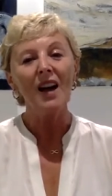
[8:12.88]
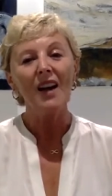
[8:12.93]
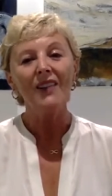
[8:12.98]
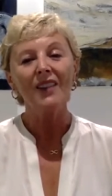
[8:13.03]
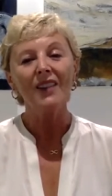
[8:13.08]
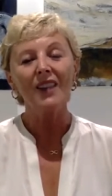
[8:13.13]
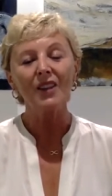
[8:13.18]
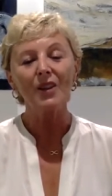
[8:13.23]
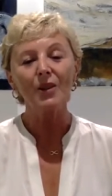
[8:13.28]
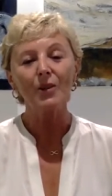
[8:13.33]

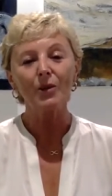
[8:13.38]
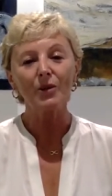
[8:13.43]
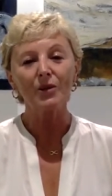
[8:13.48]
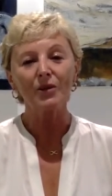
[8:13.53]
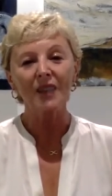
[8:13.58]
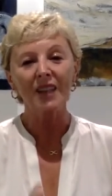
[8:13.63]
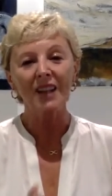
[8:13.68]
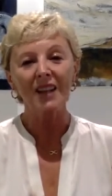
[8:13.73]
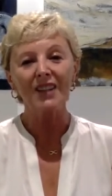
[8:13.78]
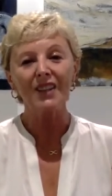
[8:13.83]
Then you will
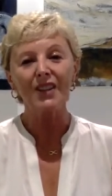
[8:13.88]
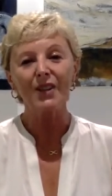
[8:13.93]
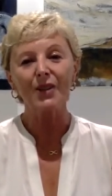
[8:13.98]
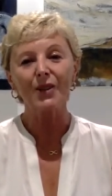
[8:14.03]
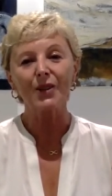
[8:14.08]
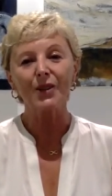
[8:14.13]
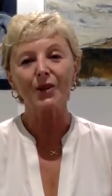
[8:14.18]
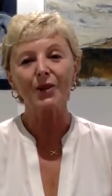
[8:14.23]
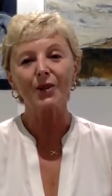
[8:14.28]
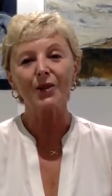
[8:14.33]
need
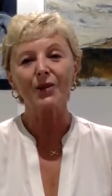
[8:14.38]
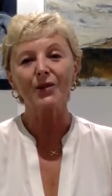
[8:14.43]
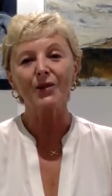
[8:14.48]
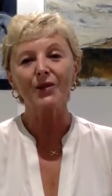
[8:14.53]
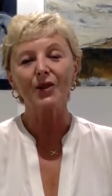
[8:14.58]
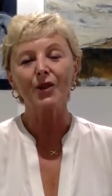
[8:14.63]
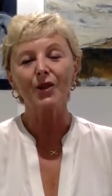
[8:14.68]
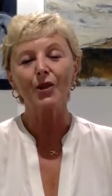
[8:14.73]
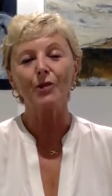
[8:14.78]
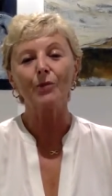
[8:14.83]
to
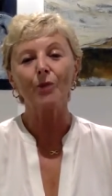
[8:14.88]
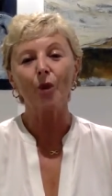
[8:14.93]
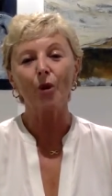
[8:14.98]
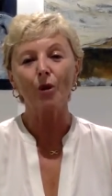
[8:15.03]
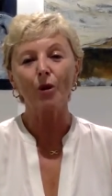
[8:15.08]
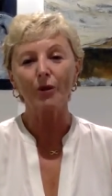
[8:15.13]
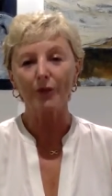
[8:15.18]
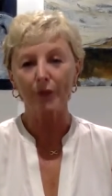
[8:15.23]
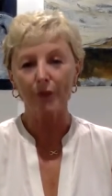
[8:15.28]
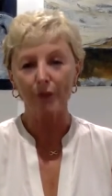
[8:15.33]
do
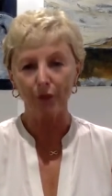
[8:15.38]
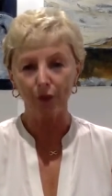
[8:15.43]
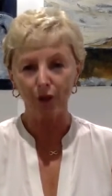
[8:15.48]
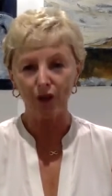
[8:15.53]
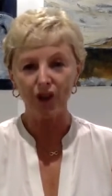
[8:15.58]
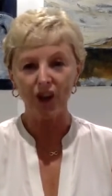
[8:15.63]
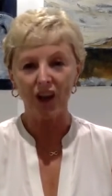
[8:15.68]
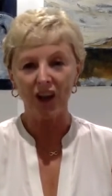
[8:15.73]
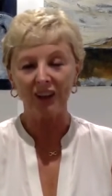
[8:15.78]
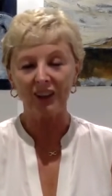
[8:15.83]
more of a food
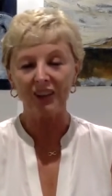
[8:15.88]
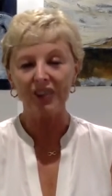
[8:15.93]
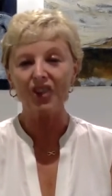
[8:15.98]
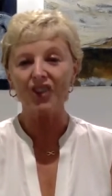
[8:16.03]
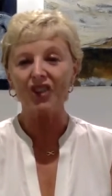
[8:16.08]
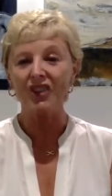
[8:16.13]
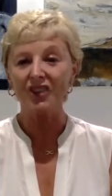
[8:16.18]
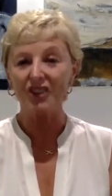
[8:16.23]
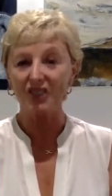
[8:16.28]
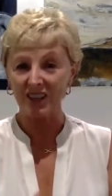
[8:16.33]
challenge
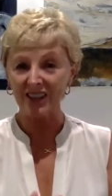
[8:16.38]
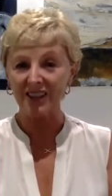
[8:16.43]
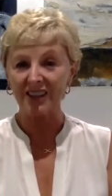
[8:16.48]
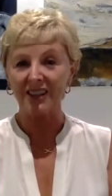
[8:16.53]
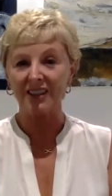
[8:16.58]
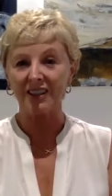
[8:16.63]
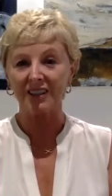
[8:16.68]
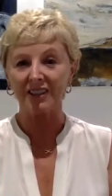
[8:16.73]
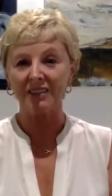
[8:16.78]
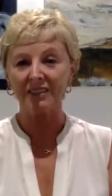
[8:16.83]
than just
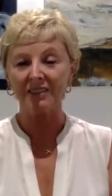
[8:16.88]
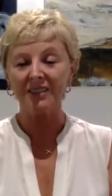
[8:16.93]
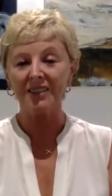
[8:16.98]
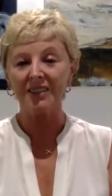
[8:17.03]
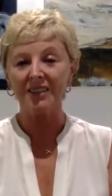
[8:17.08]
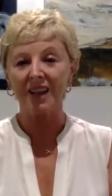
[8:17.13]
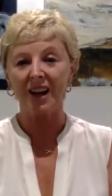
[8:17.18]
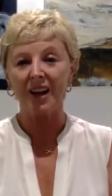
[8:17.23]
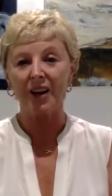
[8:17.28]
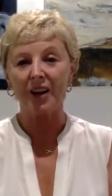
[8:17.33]
the
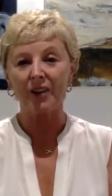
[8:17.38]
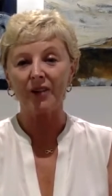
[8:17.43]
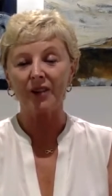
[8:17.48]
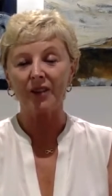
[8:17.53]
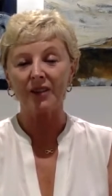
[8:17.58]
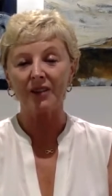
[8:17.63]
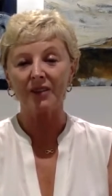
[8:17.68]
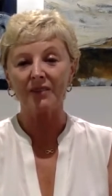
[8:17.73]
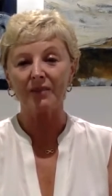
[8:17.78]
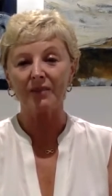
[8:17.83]

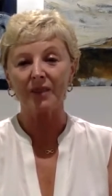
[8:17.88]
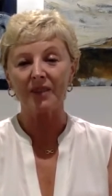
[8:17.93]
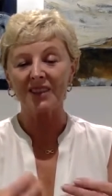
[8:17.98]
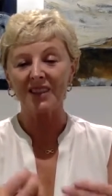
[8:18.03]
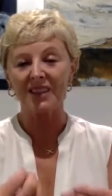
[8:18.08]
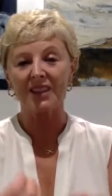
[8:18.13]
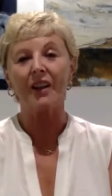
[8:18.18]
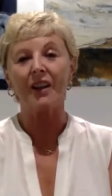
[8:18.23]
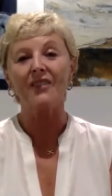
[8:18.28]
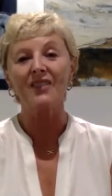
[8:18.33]
ones
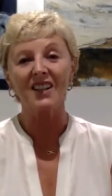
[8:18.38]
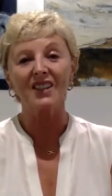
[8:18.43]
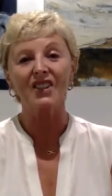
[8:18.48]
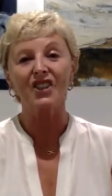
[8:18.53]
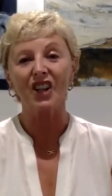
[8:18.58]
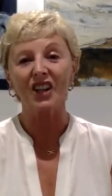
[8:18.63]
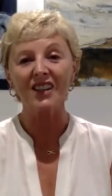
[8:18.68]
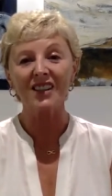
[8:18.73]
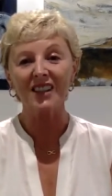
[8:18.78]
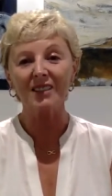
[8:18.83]
that I've
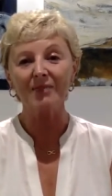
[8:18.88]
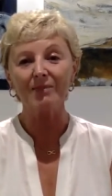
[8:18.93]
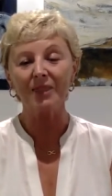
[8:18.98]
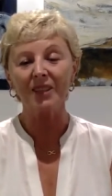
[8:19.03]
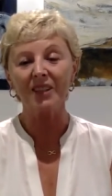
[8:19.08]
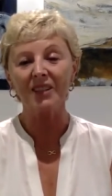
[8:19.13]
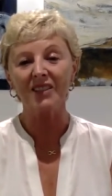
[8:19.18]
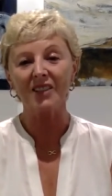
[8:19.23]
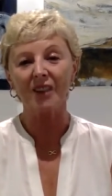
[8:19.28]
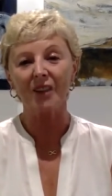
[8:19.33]
suggested,
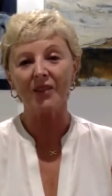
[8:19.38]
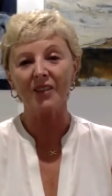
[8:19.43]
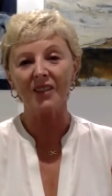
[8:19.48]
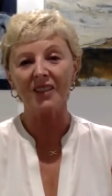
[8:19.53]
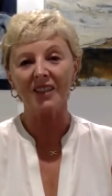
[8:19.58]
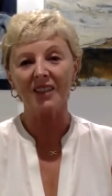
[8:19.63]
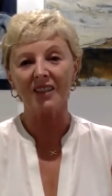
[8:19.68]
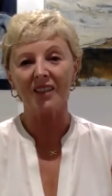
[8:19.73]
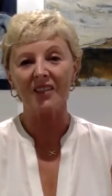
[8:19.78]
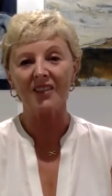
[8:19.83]
because
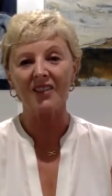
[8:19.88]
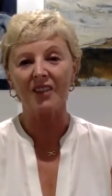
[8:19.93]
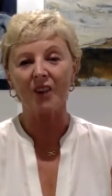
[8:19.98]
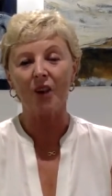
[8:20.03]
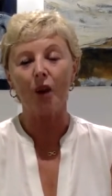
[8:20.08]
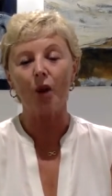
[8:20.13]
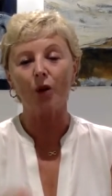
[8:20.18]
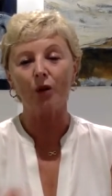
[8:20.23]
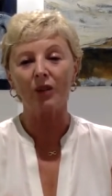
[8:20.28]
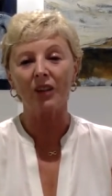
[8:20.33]
obviously there's a
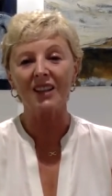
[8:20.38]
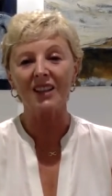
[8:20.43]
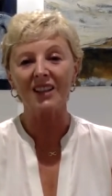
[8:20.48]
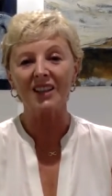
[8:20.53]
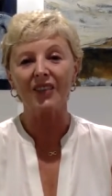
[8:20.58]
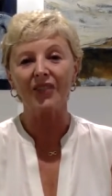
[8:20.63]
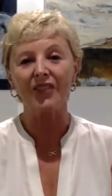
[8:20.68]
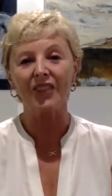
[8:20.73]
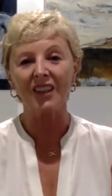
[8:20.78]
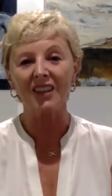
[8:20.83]
long list
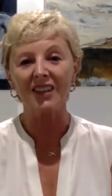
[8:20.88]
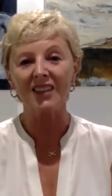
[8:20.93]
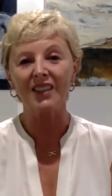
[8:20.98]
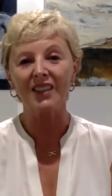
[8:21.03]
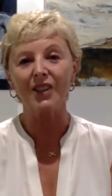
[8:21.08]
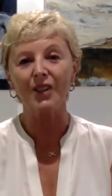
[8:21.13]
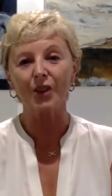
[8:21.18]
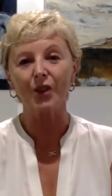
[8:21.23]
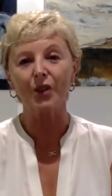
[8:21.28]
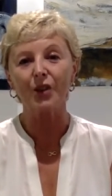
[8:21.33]
of things
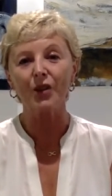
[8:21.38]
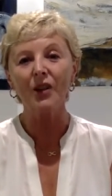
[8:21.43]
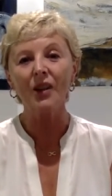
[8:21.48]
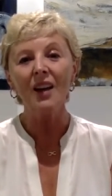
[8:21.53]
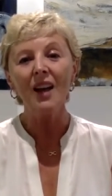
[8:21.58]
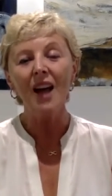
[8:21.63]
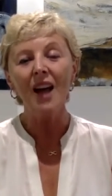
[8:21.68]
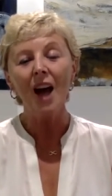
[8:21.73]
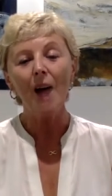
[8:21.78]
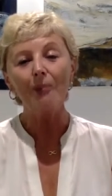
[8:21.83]
to do.
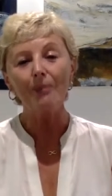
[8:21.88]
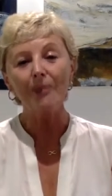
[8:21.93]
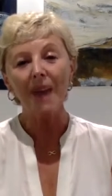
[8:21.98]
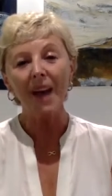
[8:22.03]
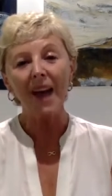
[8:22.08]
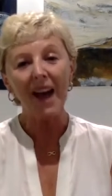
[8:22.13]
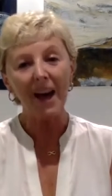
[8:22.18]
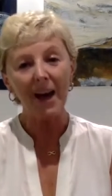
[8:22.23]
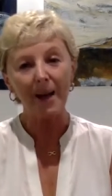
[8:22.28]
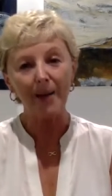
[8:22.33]
And
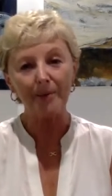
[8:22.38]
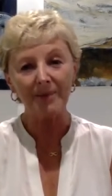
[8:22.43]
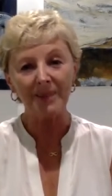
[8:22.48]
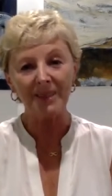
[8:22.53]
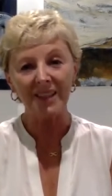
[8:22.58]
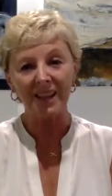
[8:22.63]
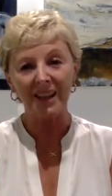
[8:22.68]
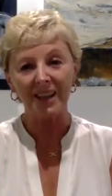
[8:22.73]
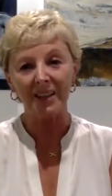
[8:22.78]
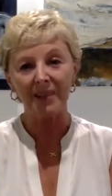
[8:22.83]
perhaps
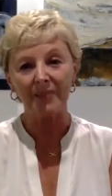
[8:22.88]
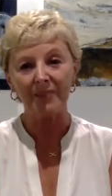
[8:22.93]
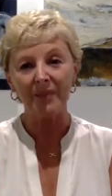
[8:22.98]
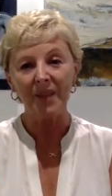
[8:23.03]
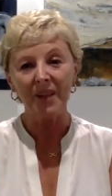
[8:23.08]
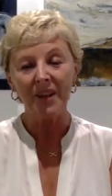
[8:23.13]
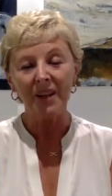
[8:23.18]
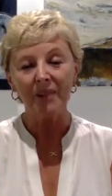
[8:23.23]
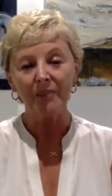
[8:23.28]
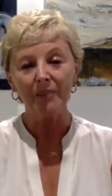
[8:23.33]

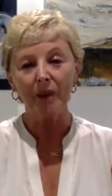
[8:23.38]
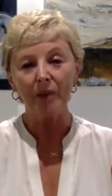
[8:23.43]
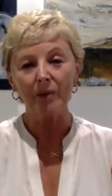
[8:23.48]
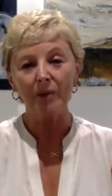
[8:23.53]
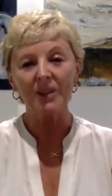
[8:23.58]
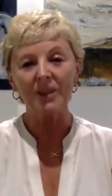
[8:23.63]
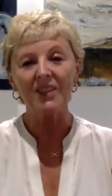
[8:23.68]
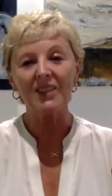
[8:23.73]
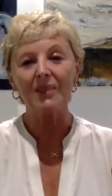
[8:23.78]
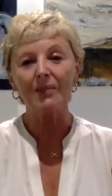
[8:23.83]

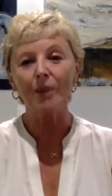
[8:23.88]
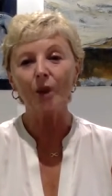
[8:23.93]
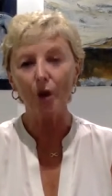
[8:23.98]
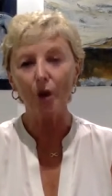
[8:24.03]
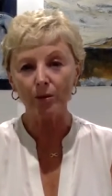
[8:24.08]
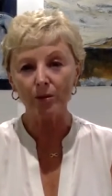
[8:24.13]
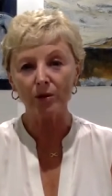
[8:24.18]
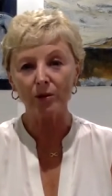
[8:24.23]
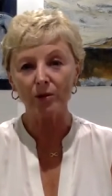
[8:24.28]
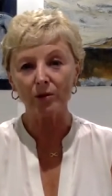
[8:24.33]
probably some
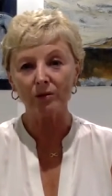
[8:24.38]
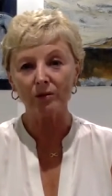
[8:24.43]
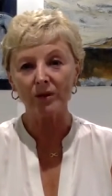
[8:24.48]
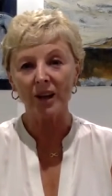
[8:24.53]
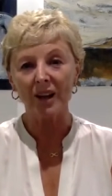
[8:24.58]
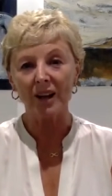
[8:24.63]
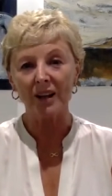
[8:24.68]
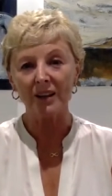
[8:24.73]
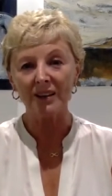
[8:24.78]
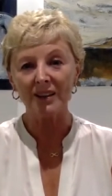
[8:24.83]
herbal
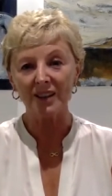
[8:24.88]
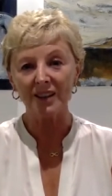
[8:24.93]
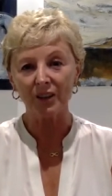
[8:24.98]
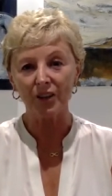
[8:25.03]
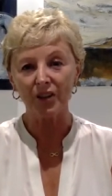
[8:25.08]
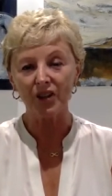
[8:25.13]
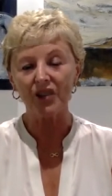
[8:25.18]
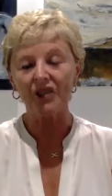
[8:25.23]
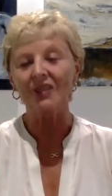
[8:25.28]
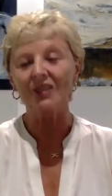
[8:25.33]

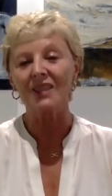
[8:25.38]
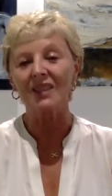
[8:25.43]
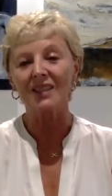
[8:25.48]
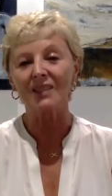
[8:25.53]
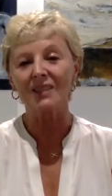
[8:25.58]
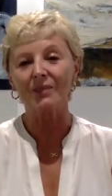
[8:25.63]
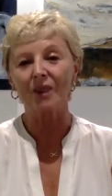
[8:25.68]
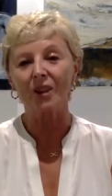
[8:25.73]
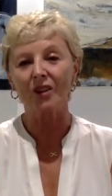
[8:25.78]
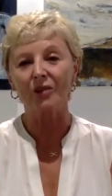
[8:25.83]
solutions as
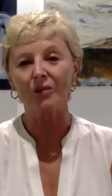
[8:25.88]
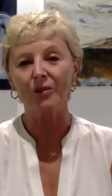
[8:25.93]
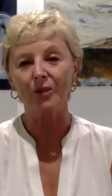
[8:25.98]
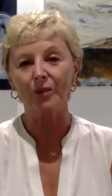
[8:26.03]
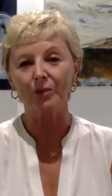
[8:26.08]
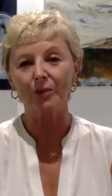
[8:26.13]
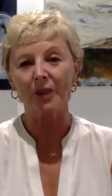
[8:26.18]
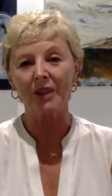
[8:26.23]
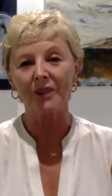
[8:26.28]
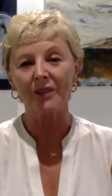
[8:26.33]
well
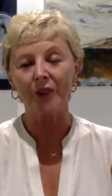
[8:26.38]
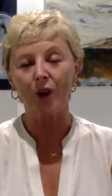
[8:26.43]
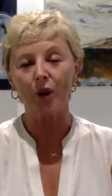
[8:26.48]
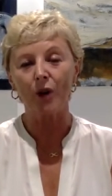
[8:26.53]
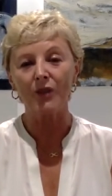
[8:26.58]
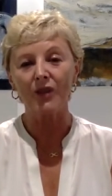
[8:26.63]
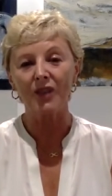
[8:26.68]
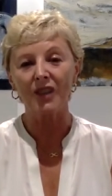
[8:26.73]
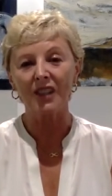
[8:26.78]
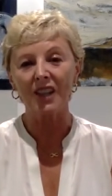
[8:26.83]
would be
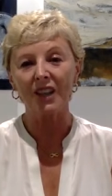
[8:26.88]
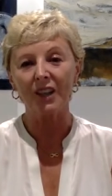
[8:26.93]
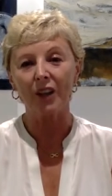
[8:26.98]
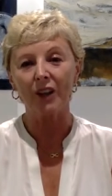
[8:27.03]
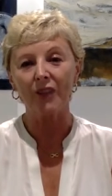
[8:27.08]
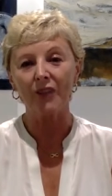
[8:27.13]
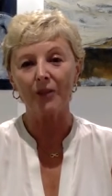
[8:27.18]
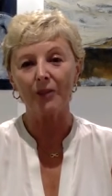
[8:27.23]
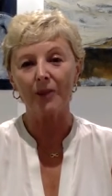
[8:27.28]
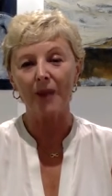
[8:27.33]
involved to kill
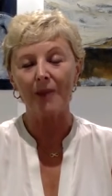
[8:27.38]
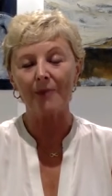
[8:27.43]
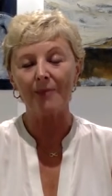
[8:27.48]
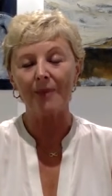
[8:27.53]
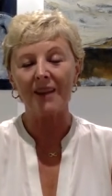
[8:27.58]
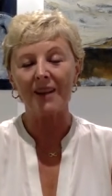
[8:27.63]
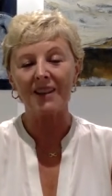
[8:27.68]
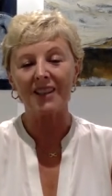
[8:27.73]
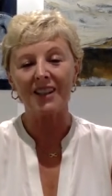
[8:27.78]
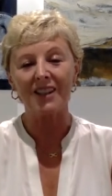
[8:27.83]
off the bad
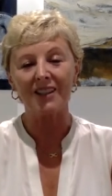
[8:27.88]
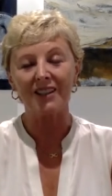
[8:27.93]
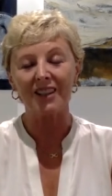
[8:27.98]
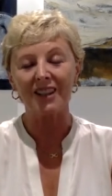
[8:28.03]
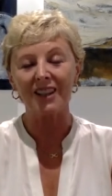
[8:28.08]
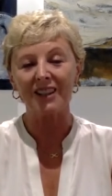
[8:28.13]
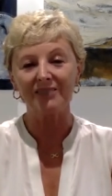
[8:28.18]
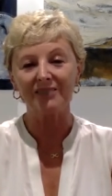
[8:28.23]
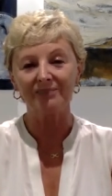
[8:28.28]
bacteria.